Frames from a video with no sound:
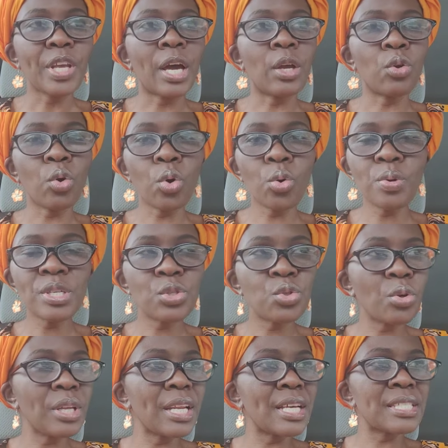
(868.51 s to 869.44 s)
And always
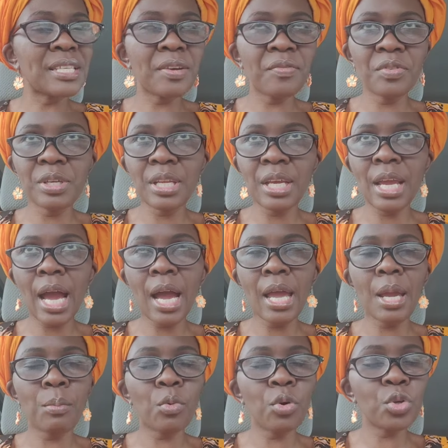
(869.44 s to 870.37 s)
join us every day.
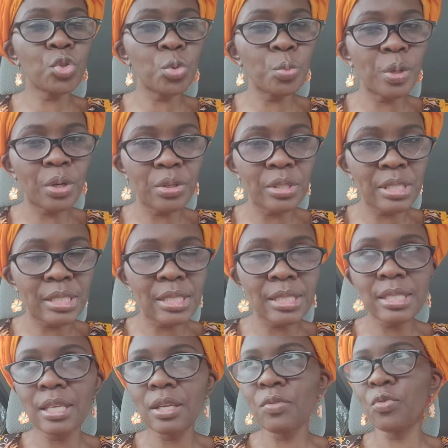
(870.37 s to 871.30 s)
I am going to be
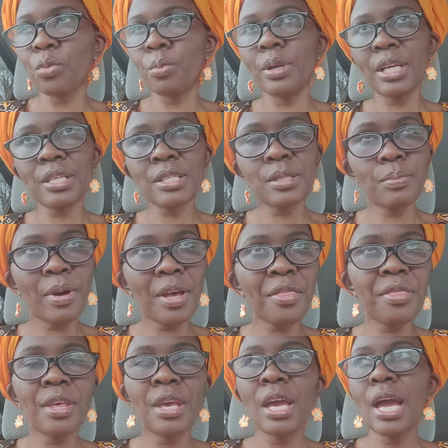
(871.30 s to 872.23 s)
consistent from next
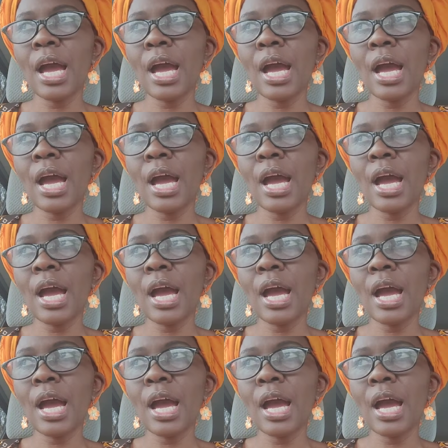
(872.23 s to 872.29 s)
month.